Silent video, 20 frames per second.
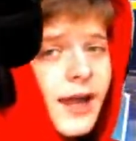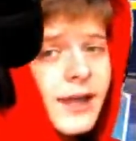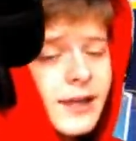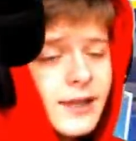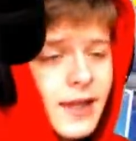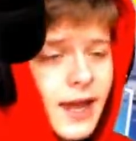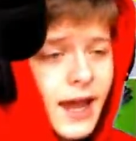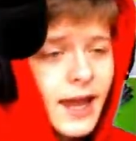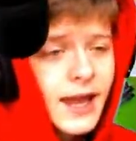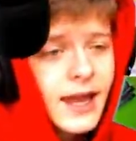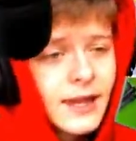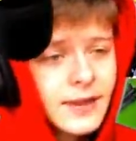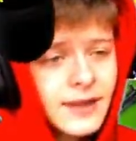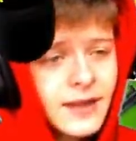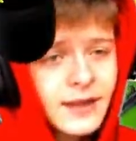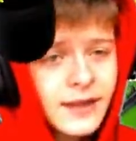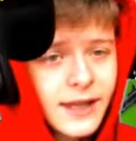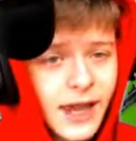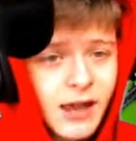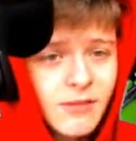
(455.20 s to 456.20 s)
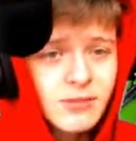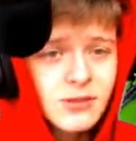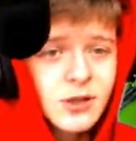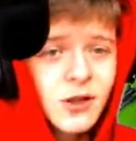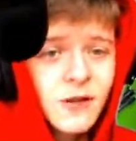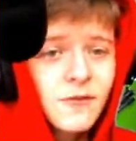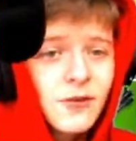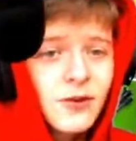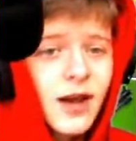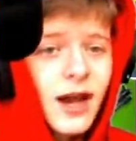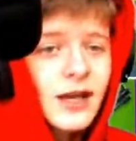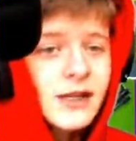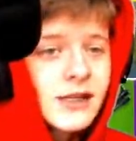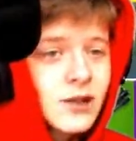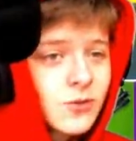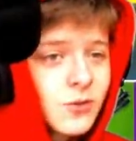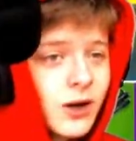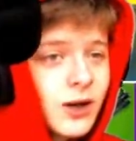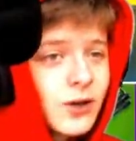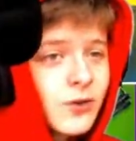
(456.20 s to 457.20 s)
yet in the game, so if you guys
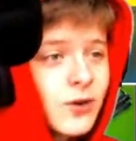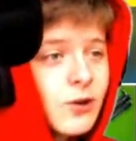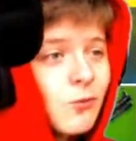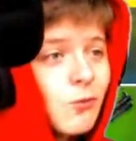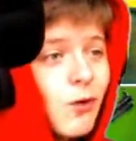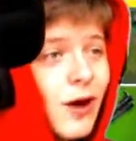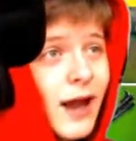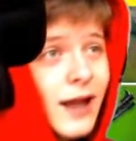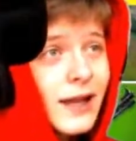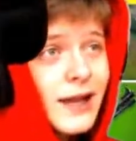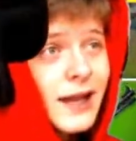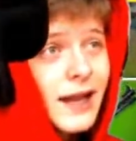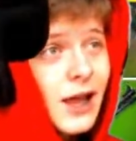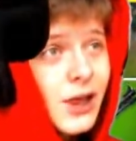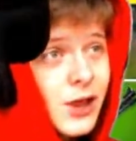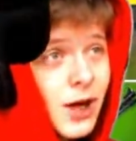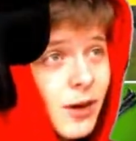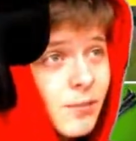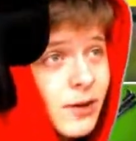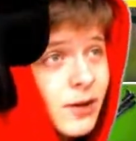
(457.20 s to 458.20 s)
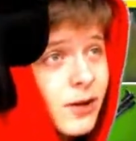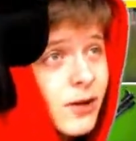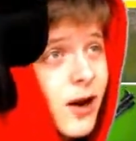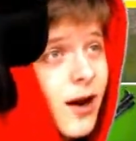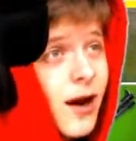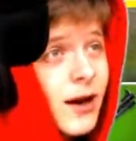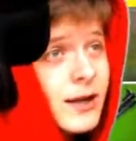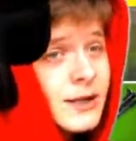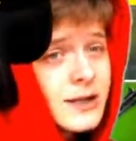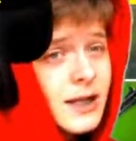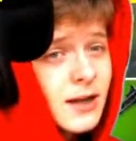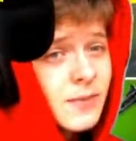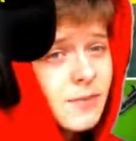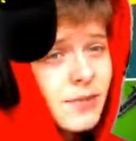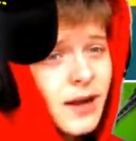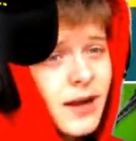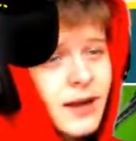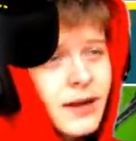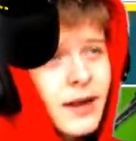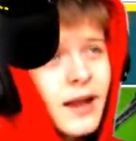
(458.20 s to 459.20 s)
are wondering why can't I jump in the car, is it a
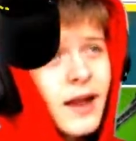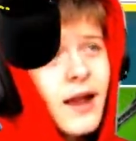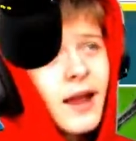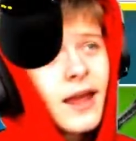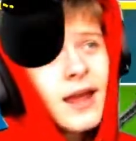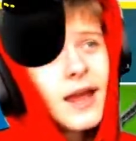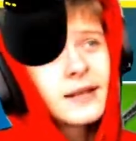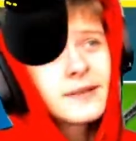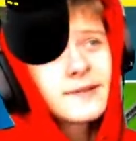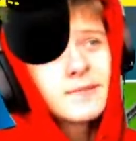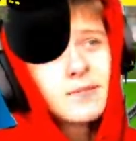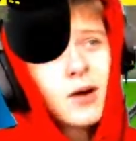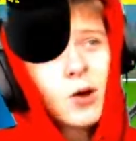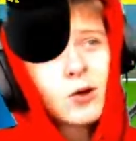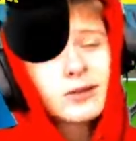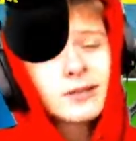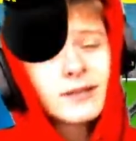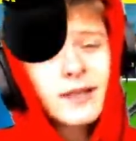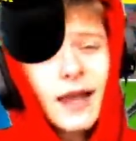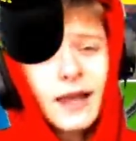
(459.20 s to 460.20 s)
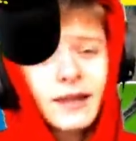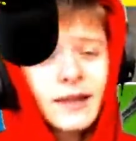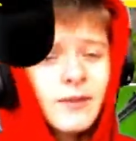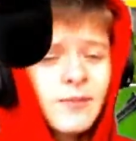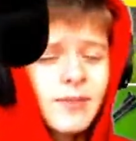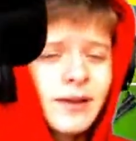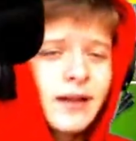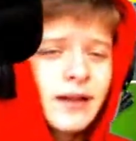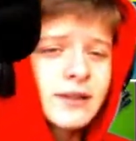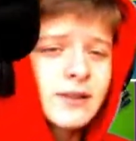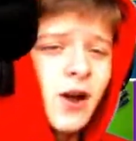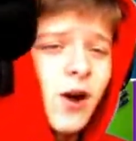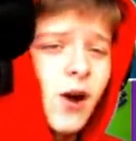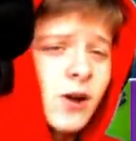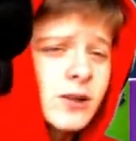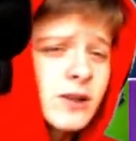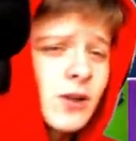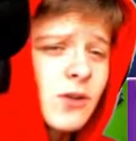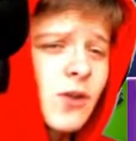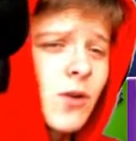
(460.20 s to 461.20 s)
bug? It's most likely because
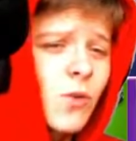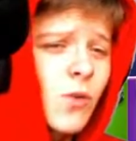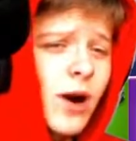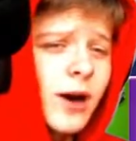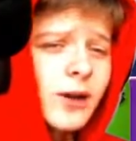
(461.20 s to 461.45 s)
also the water